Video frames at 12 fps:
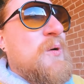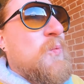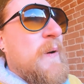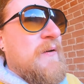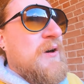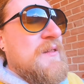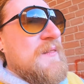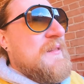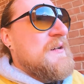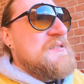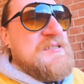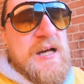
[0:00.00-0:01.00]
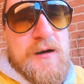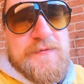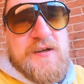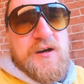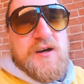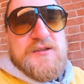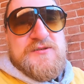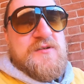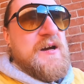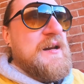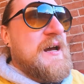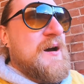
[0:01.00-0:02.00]
we're on the south coast
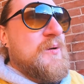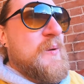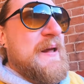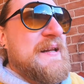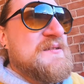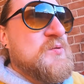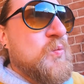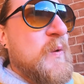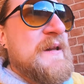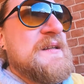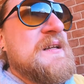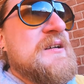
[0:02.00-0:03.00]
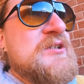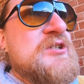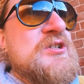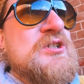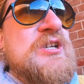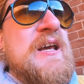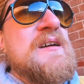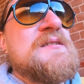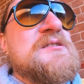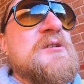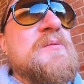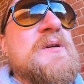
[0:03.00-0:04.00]
right now and it's windy as
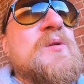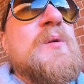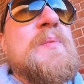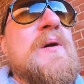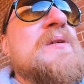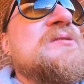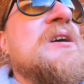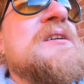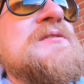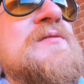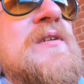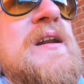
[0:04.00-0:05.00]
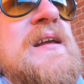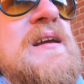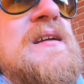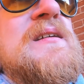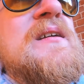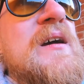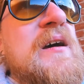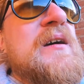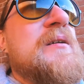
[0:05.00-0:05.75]
shit, so we're going to apologise for any